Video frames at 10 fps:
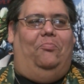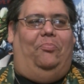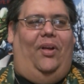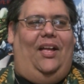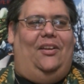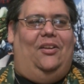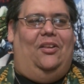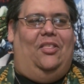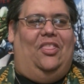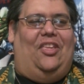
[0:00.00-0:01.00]
But
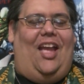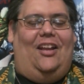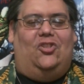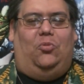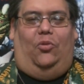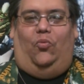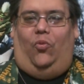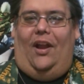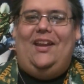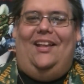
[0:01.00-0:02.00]
the actual
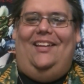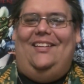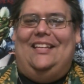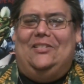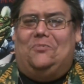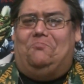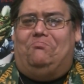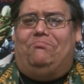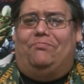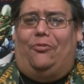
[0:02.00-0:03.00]
writing is
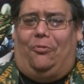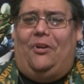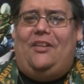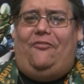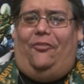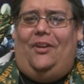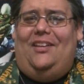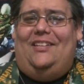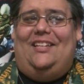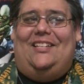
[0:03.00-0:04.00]
pretty
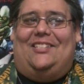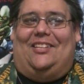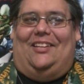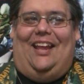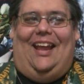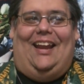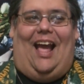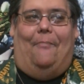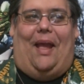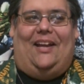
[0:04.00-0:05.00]
frickin' decent, and
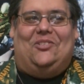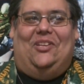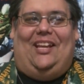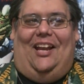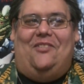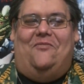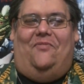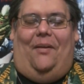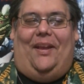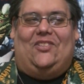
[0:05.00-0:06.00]
I'm actually kind of
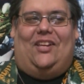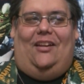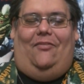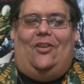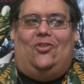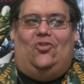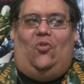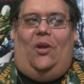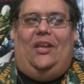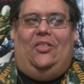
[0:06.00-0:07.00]

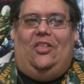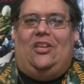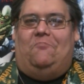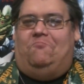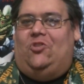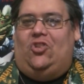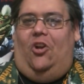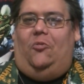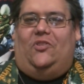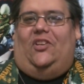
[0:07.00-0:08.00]
enjoying the
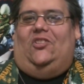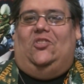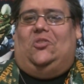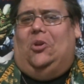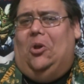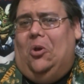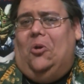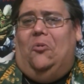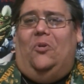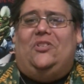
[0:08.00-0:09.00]
jokes. I just
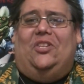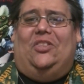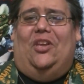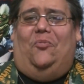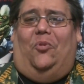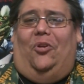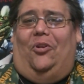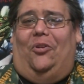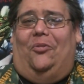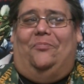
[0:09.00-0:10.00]
wish that they
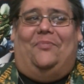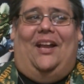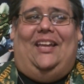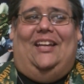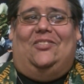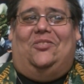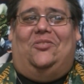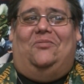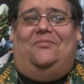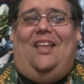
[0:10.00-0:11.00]
were, I guess,
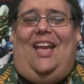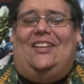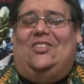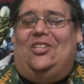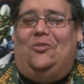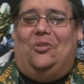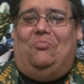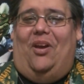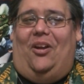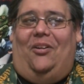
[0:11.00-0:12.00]
executed
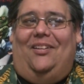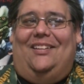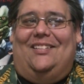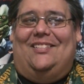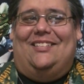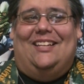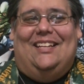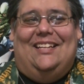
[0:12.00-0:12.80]
better, because